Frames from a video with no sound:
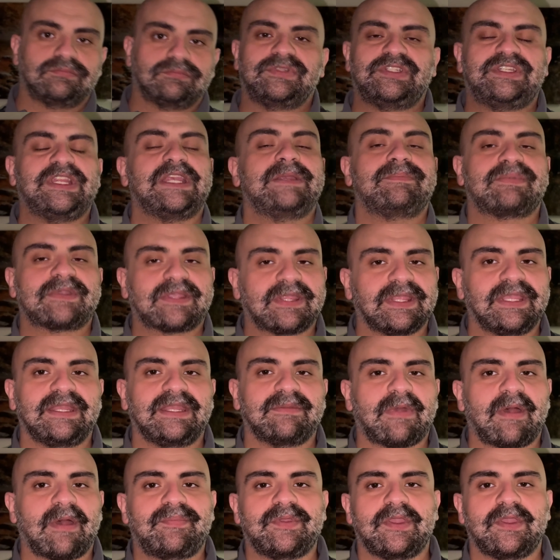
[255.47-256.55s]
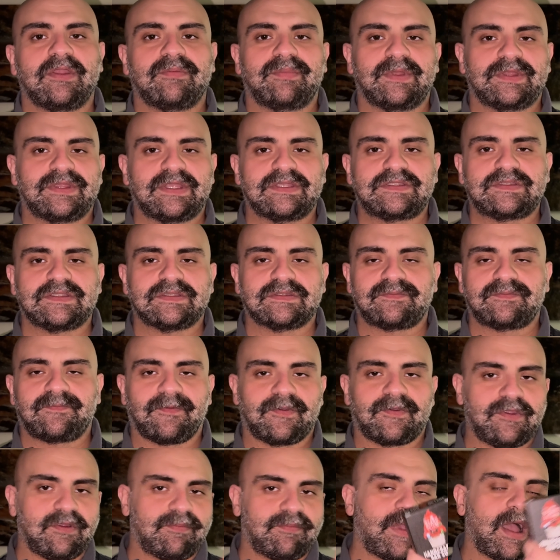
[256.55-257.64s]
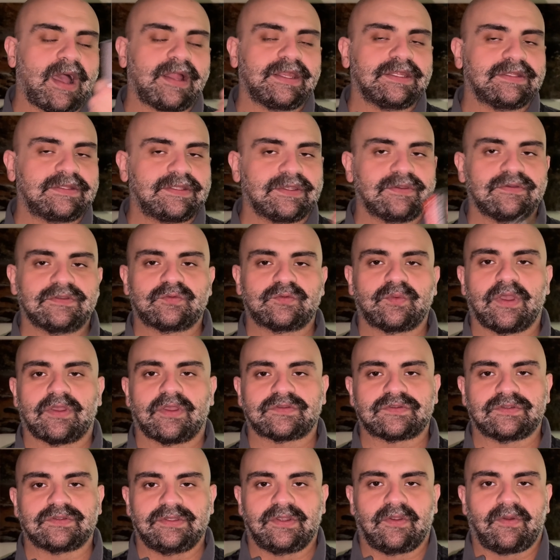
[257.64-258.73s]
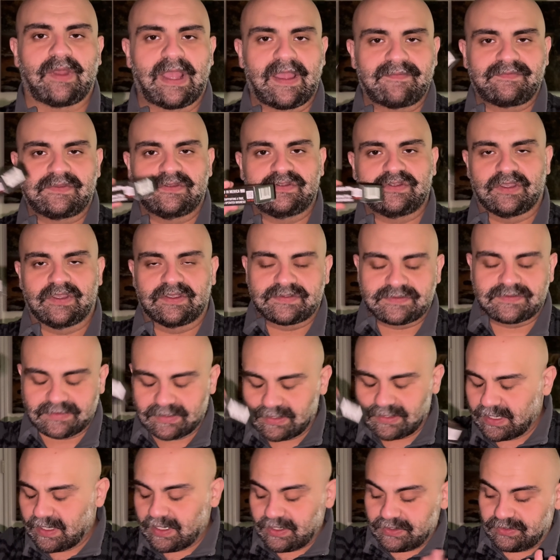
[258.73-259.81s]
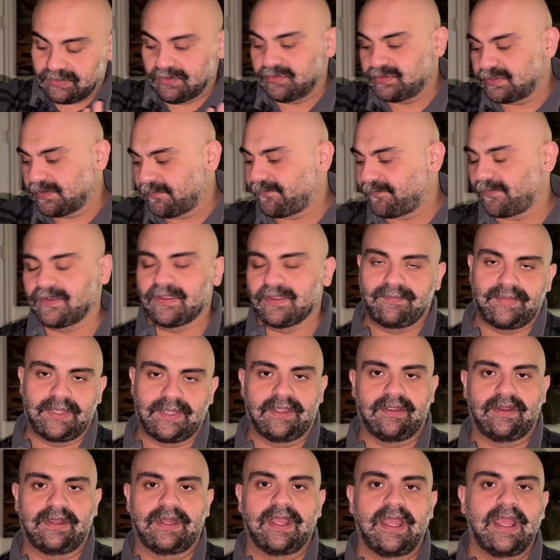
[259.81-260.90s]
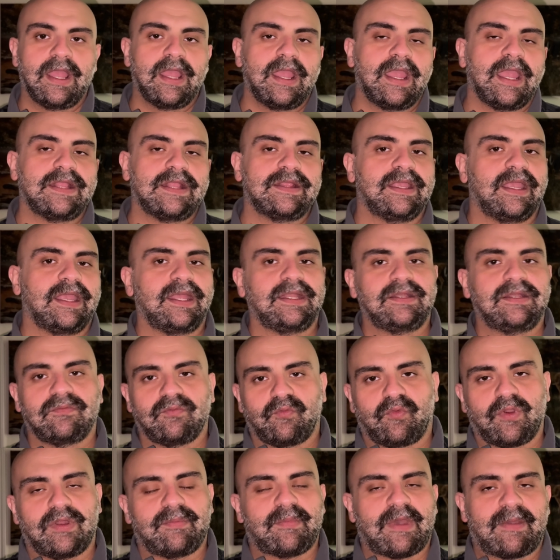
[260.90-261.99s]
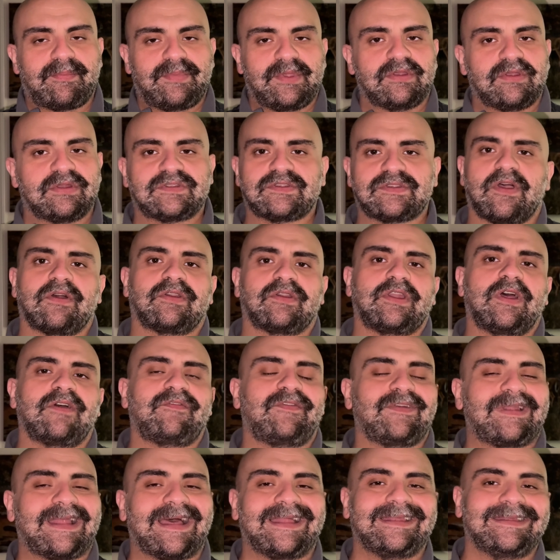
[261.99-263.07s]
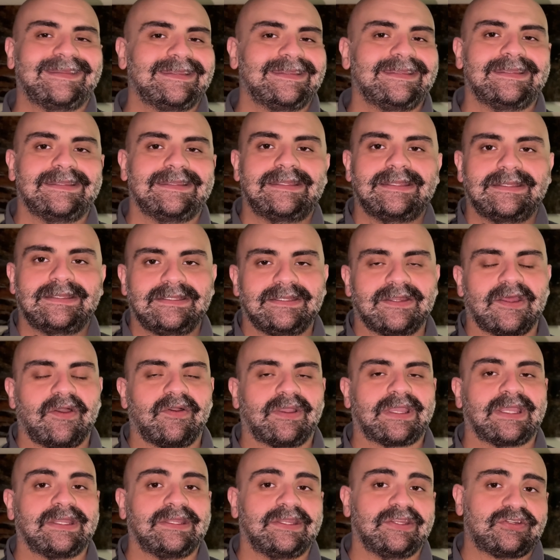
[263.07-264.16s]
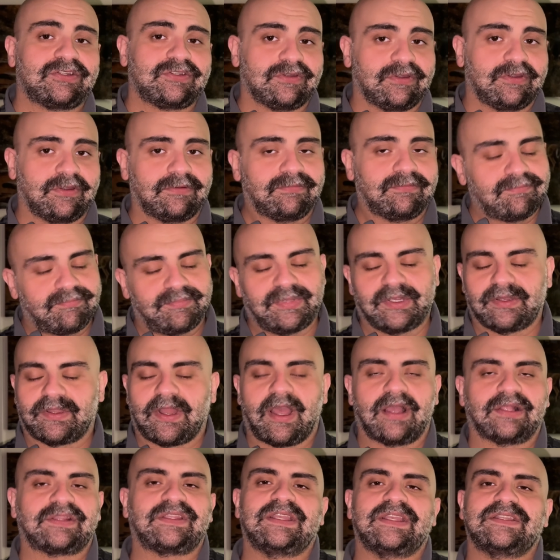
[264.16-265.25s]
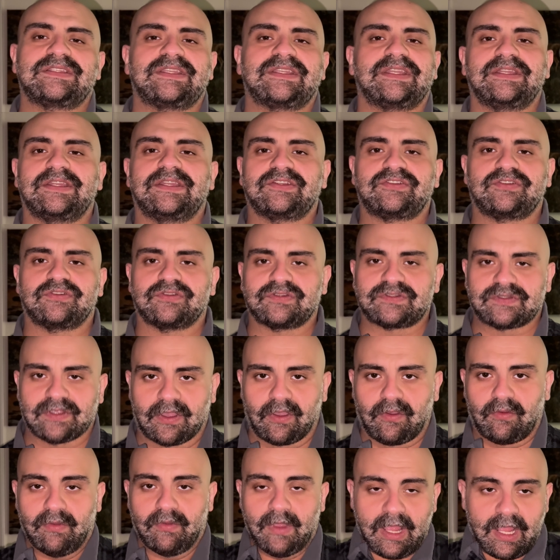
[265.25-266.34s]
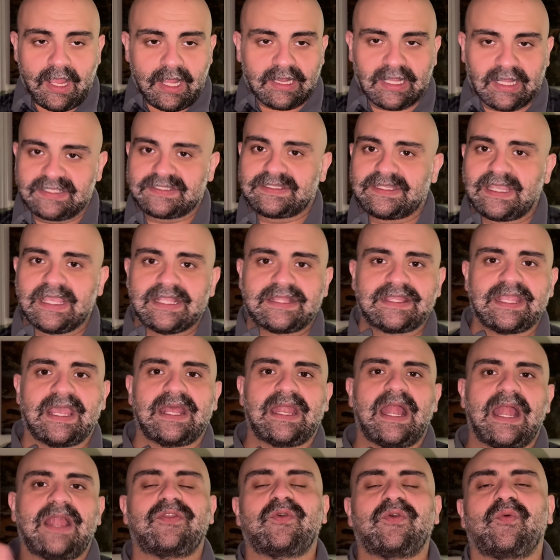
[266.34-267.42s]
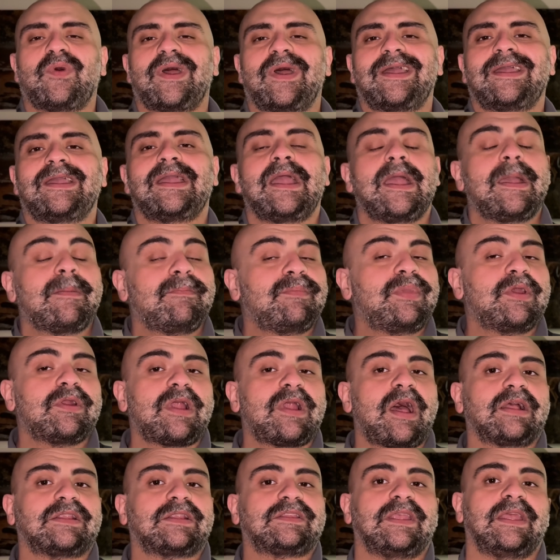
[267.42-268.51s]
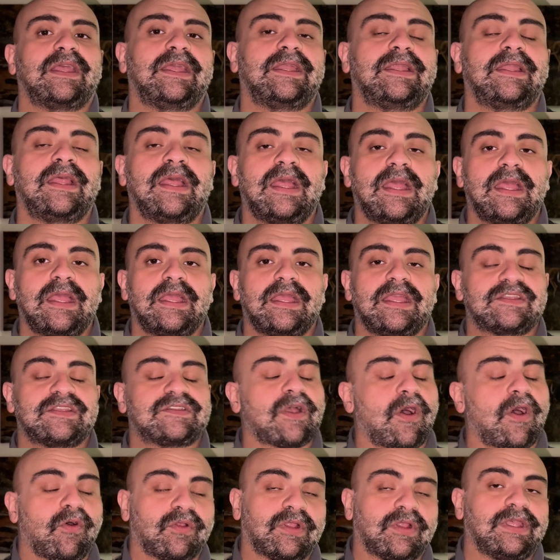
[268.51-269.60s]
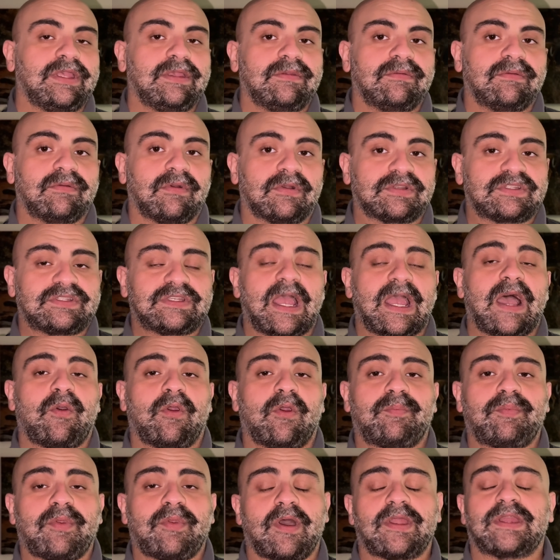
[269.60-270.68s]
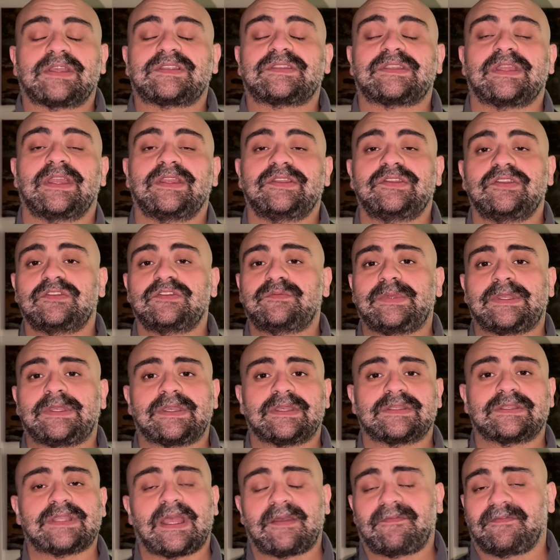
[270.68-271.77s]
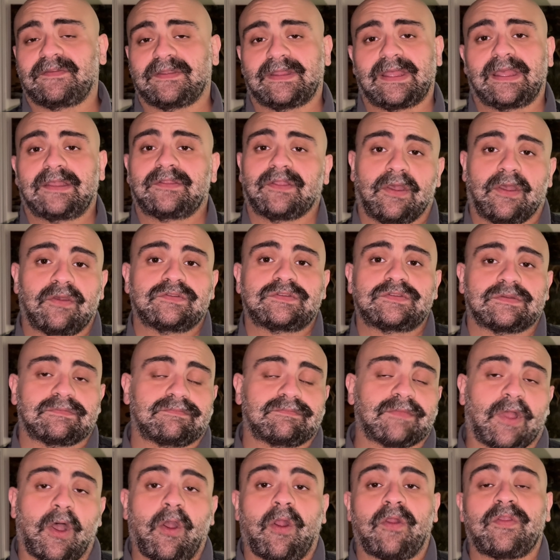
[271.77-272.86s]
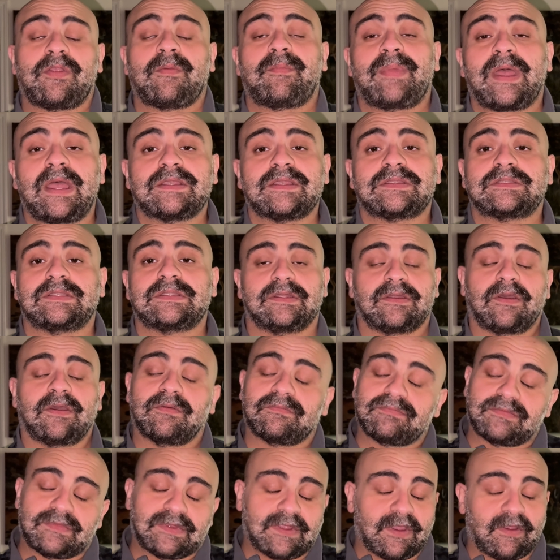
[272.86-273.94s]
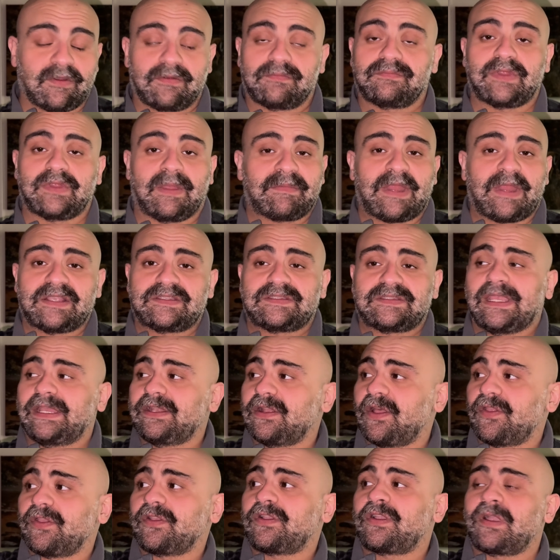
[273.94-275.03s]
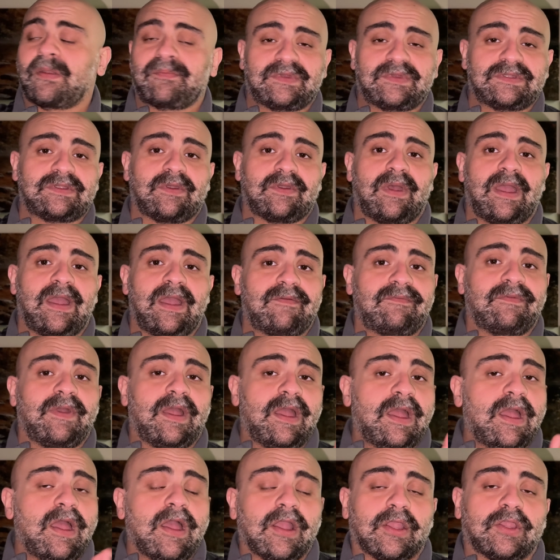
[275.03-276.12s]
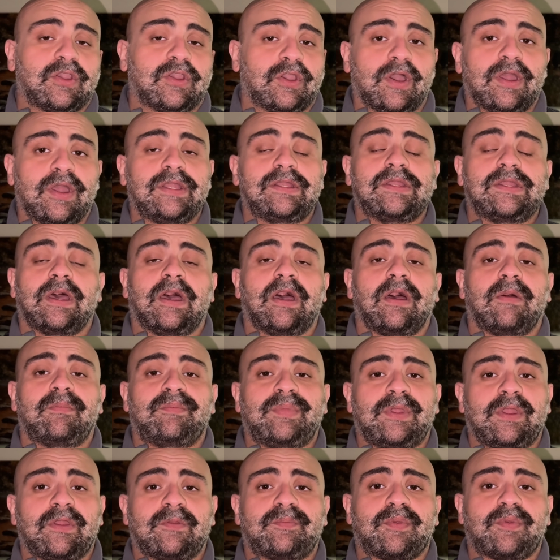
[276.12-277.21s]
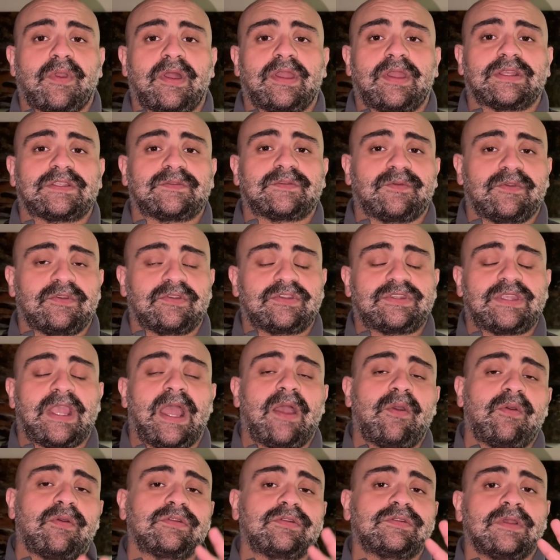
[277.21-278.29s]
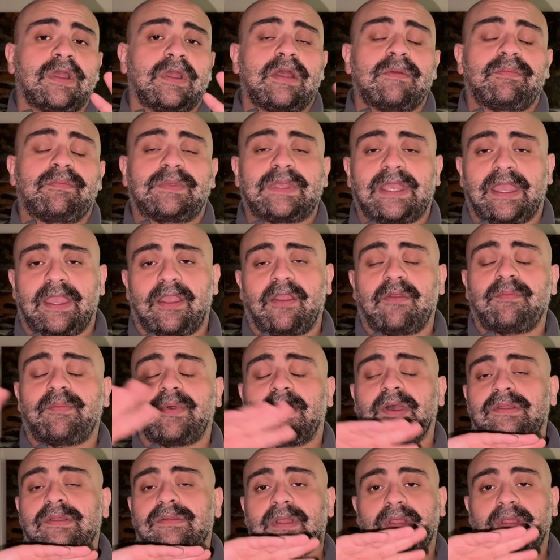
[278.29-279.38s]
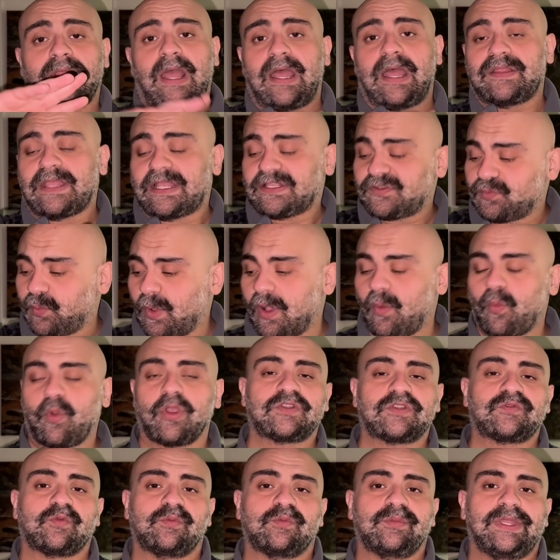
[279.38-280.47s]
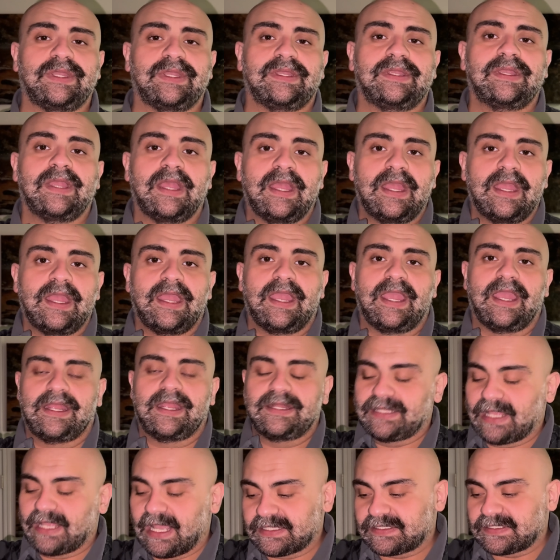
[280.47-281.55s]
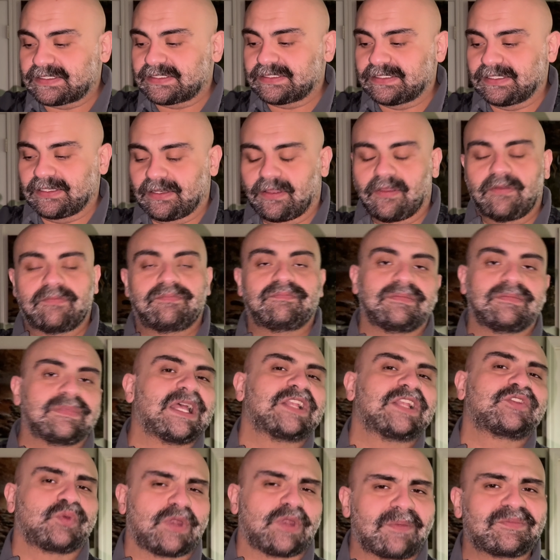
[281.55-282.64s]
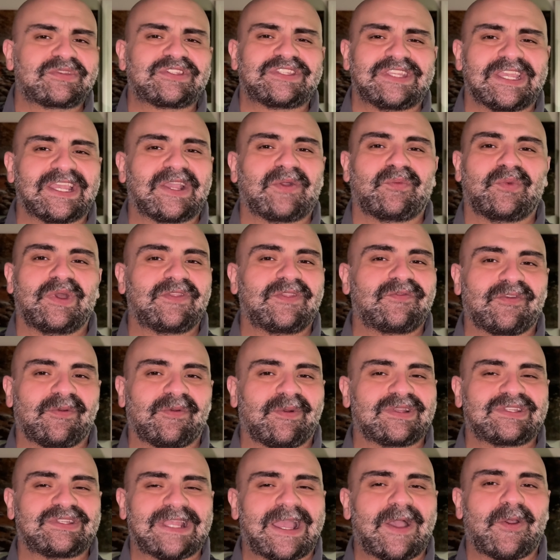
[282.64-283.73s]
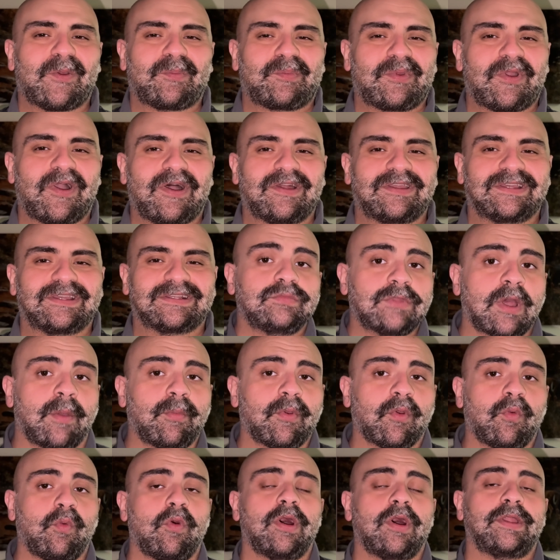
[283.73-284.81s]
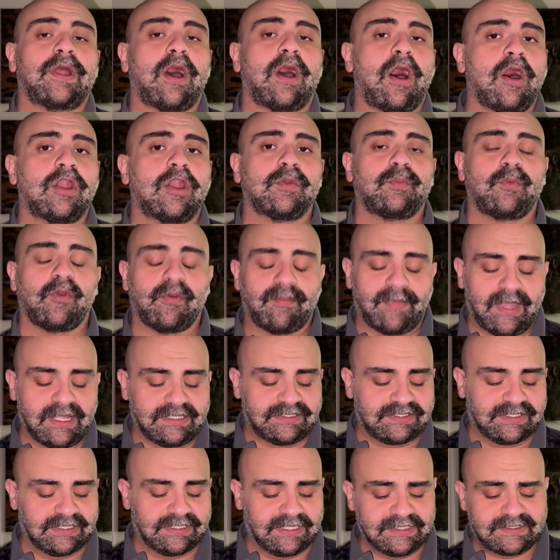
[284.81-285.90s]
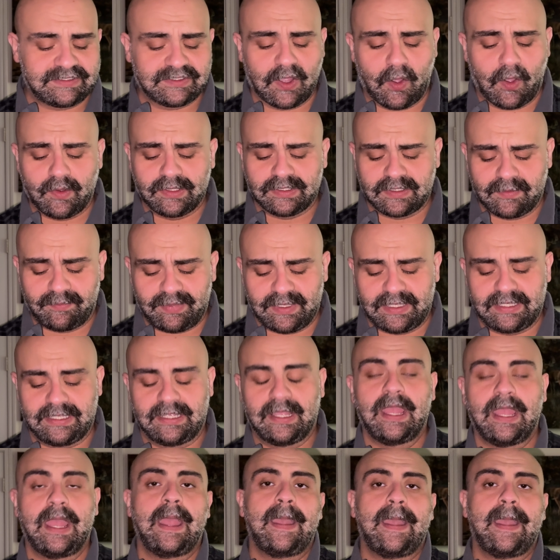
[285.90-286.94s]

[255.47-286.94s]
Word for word: deep clean my beard, but this is for your body too as well, so you don't have to just use it for your beard. And then when my beard is long enough and I need, you know, a conditioner, Beard Octane's conditioner. So let's get that out of the way. Beard Octane is the only shower products that I use because I feel like those are the best. You know, they're, I'm not saying other companies don't have good uh, beard products for your shower care, but uh, that's what works for me. And that's, you know, that's what I'm sticking with for my shower products. Number one, honorable mention, it's going to be